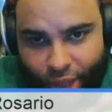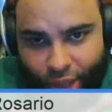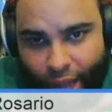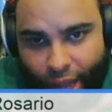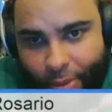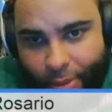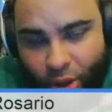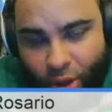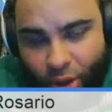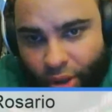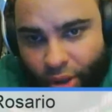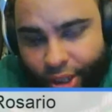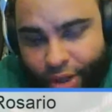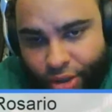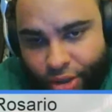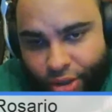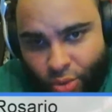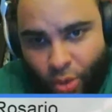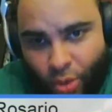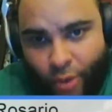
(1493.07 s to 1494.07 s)
not be called
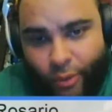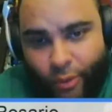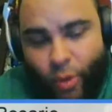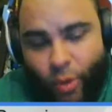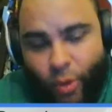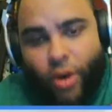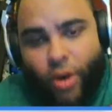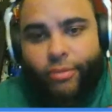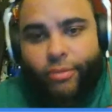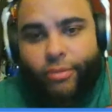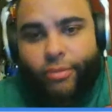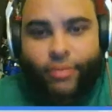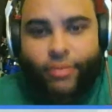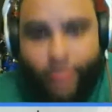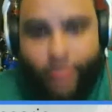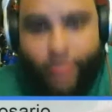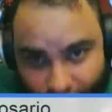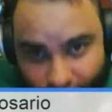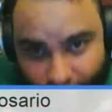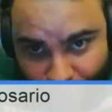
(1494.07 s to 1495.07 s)
Gears of War 4.
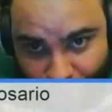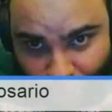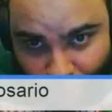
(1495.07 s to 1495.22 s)
That